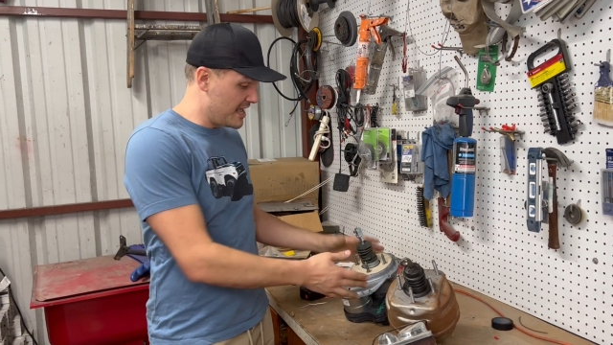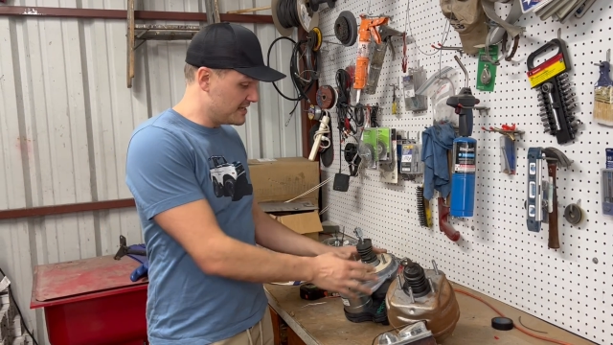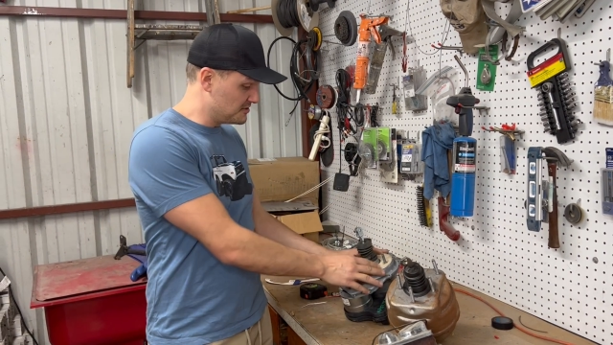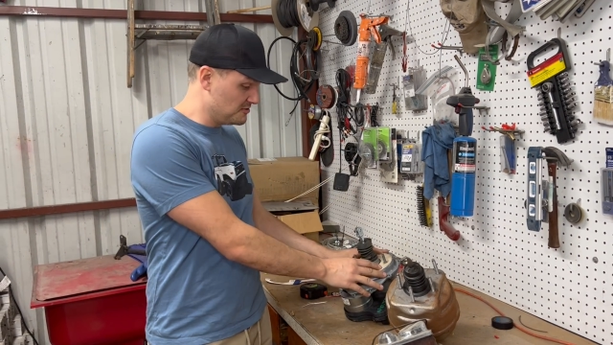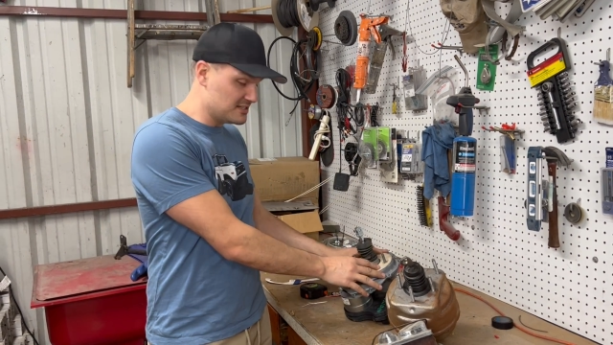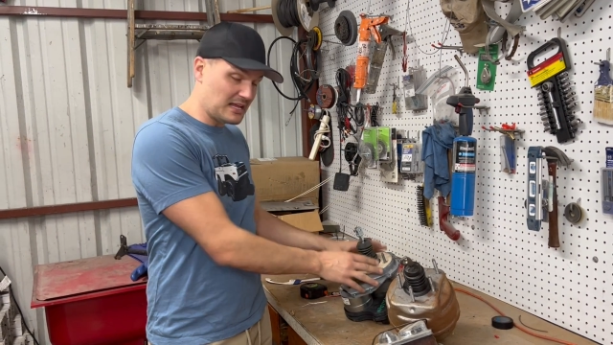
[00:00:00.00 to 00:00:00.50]

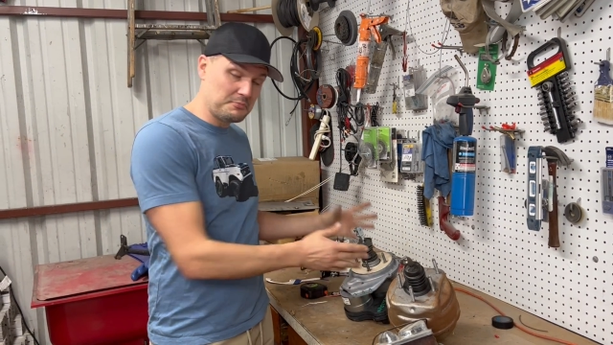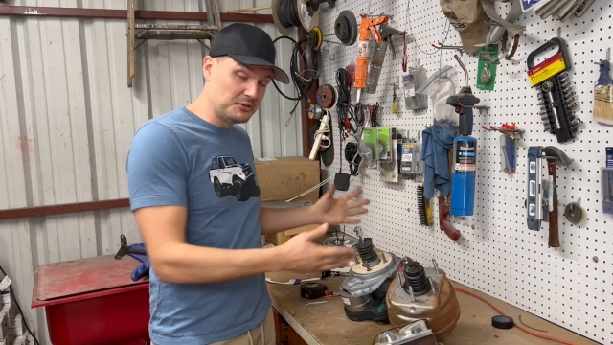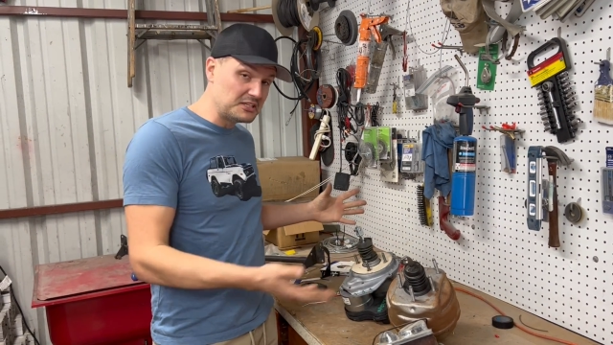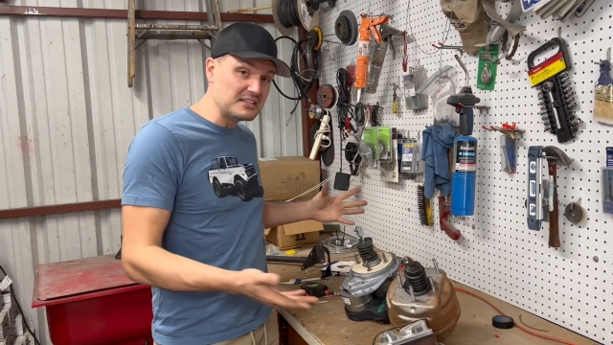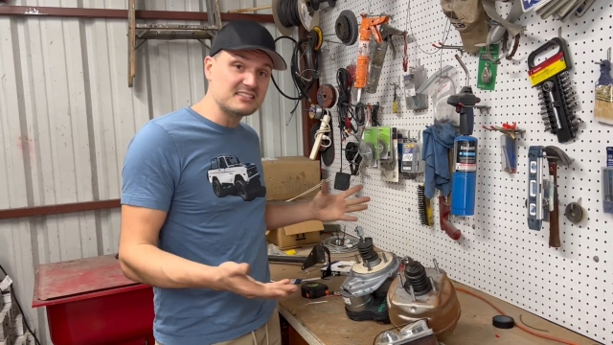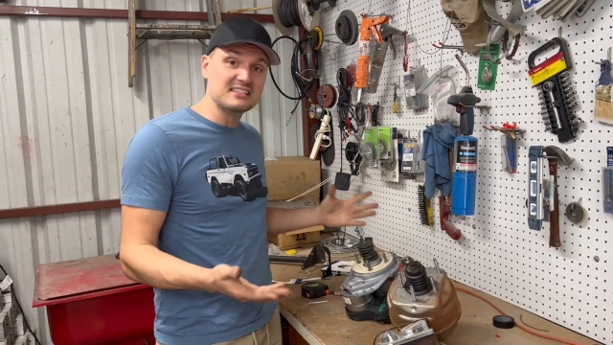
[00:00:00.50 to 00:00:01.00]
As soon as I
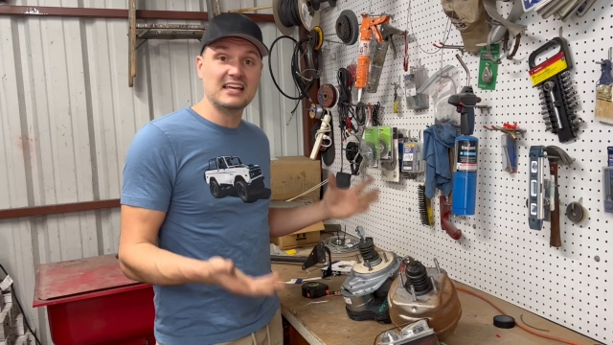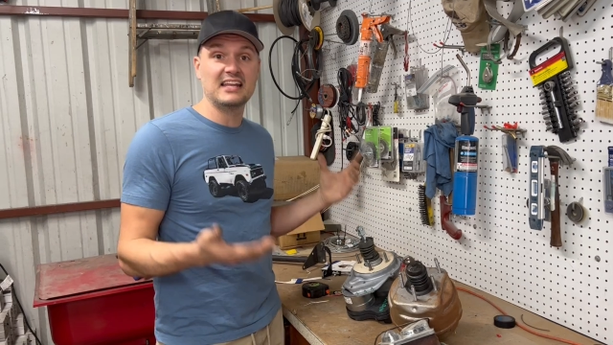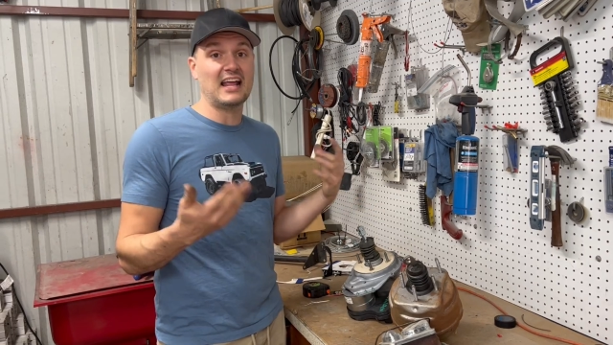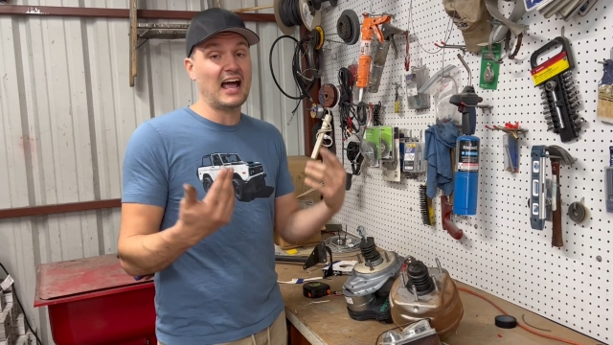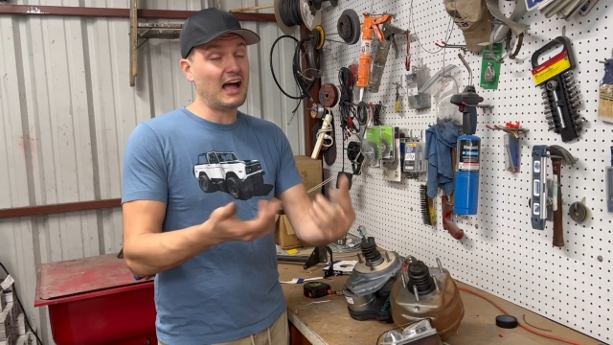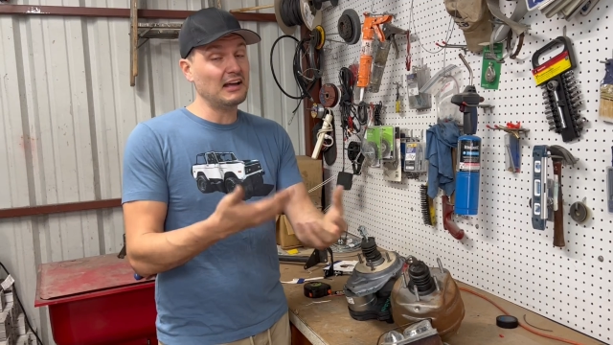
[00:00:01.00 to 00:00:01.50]
put this
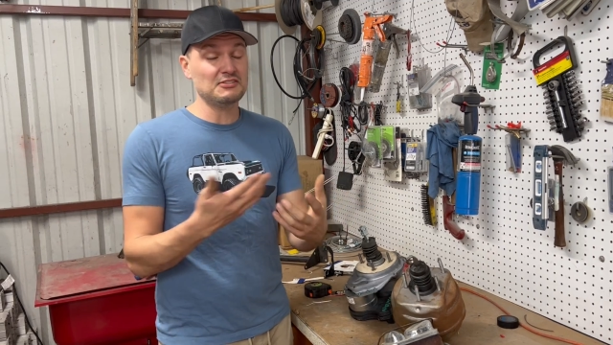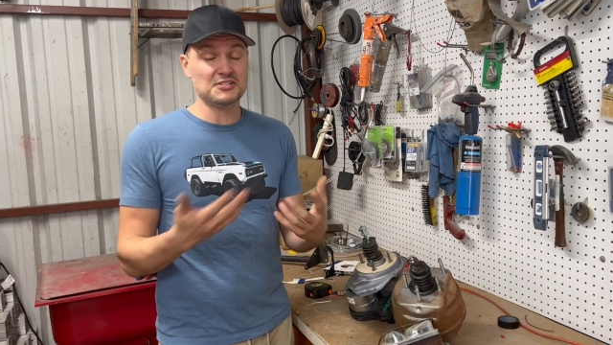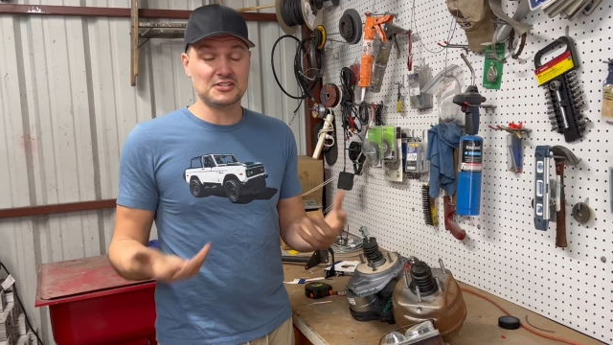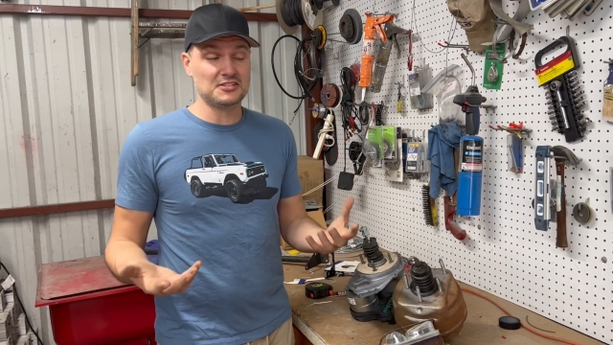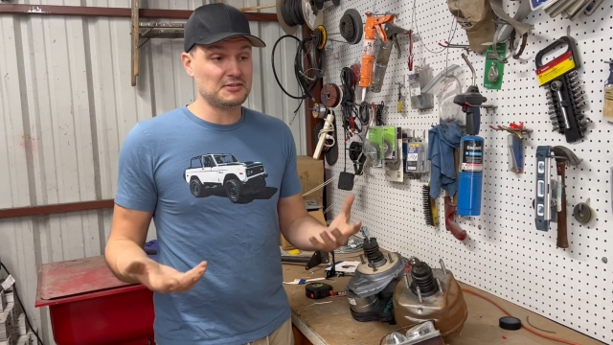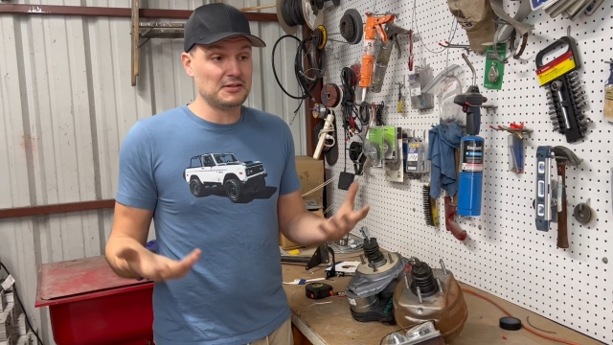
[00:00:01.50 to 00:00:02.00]
in, I
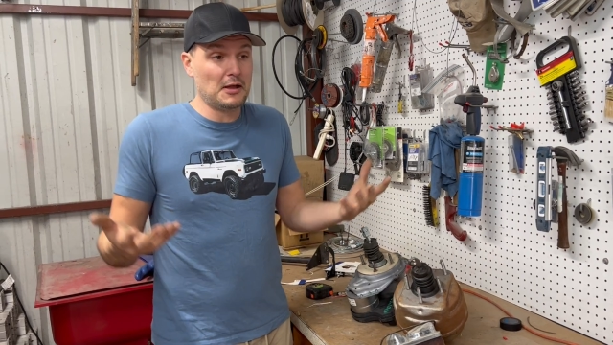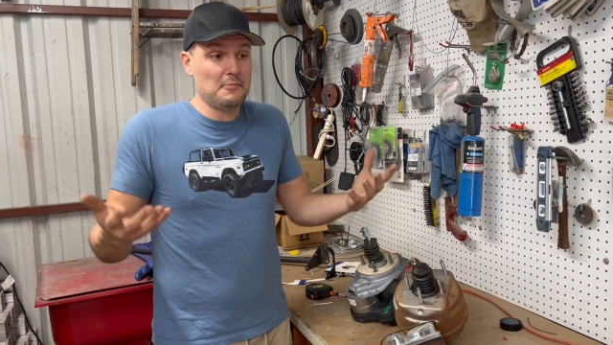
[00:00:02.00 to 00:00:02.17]
was just